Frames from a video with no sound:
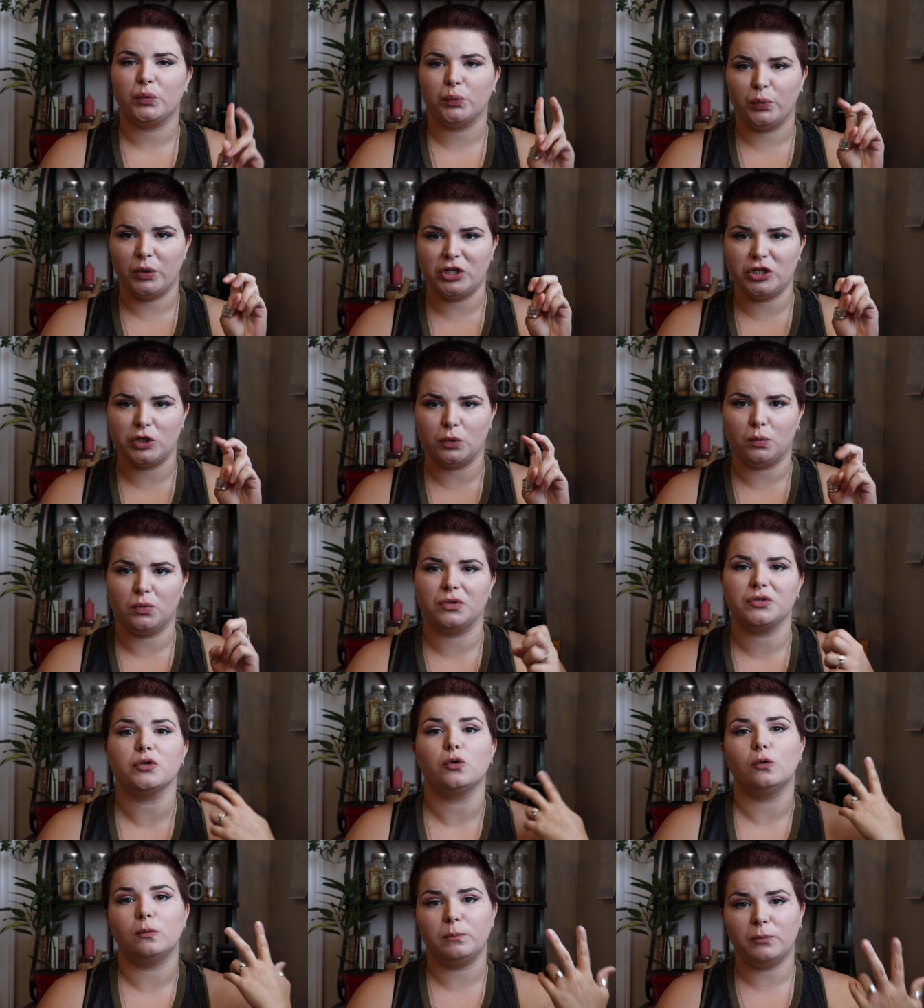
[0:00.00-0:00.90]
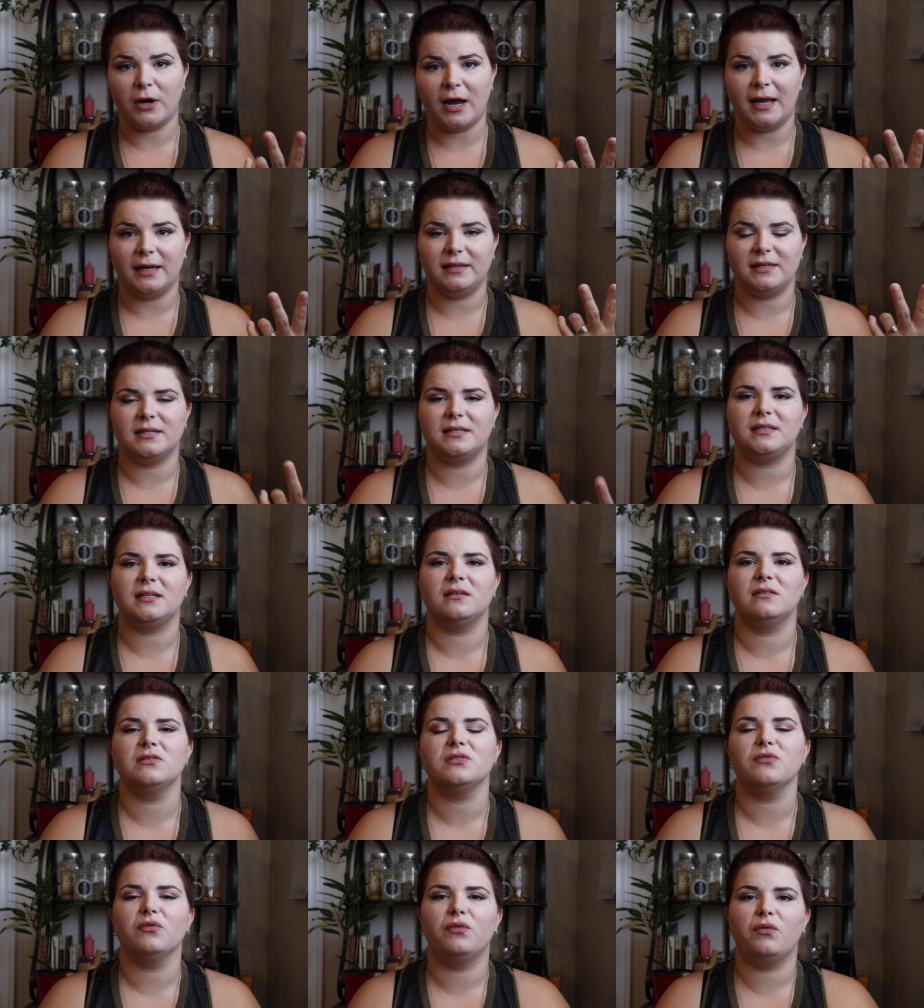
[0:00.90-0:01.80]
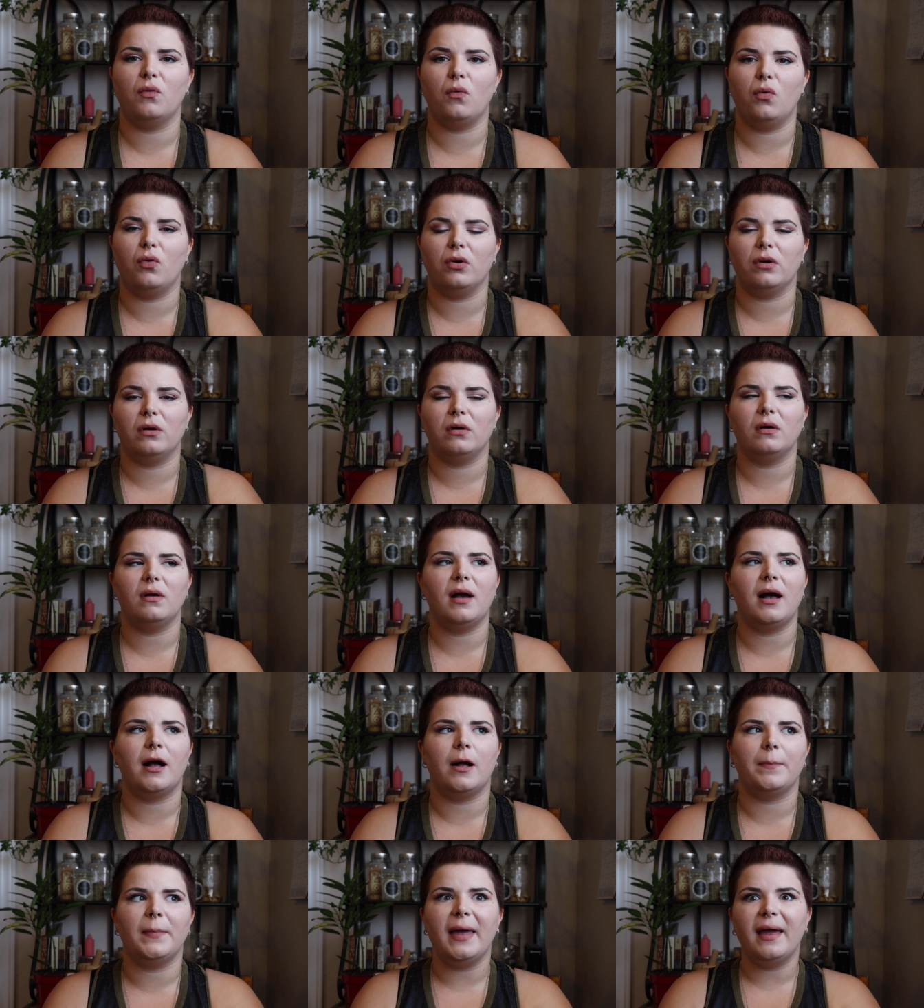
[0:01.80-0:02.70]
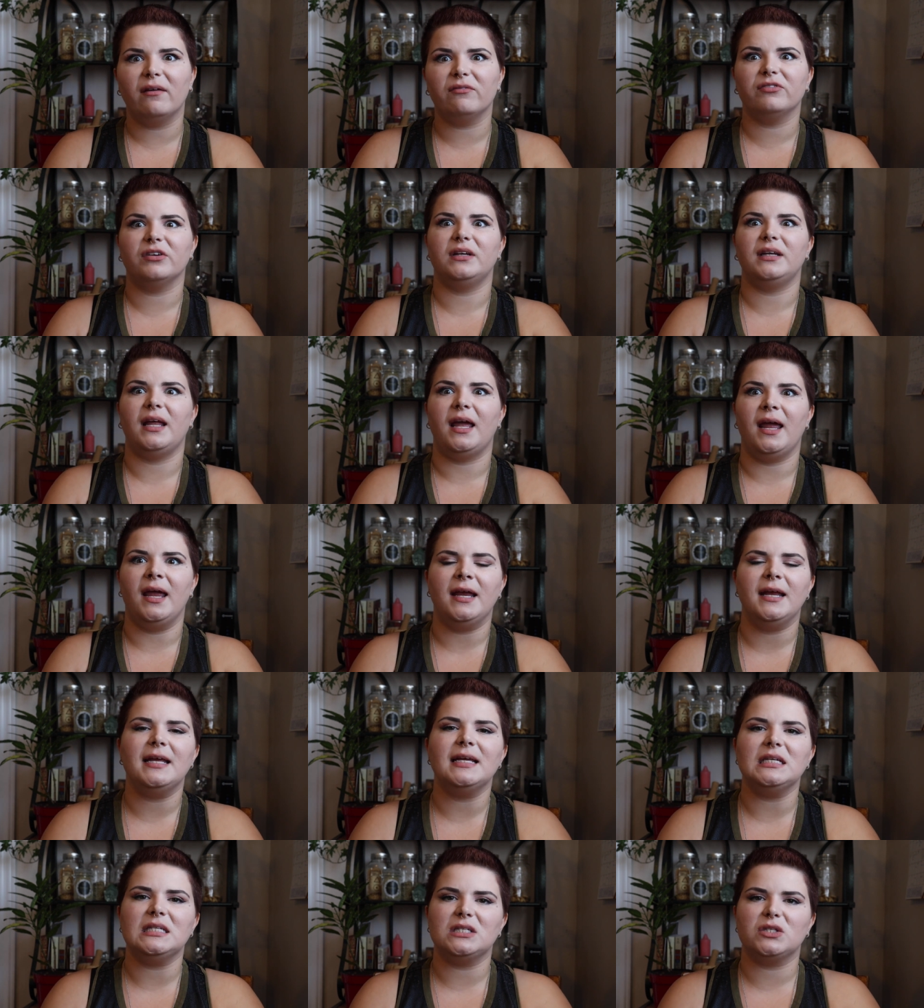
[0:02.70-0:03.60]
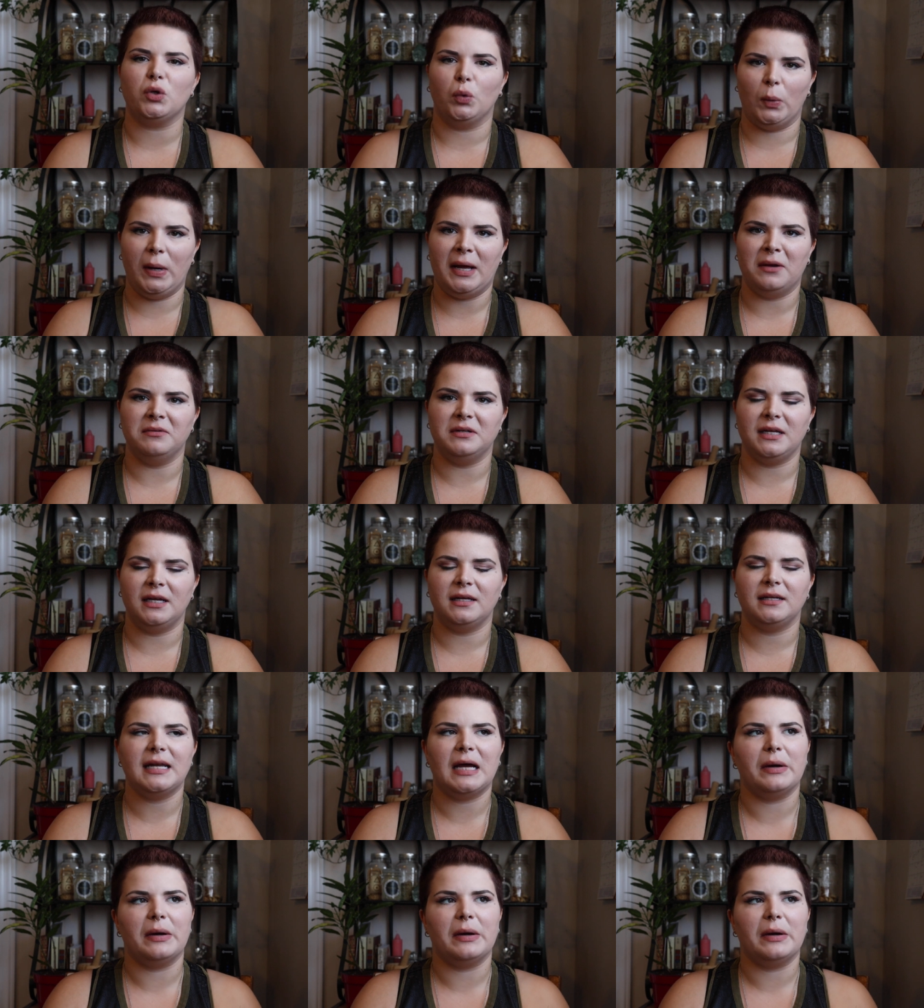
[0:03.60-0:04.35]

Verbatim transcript: rituals or practices for um, every day is grounding.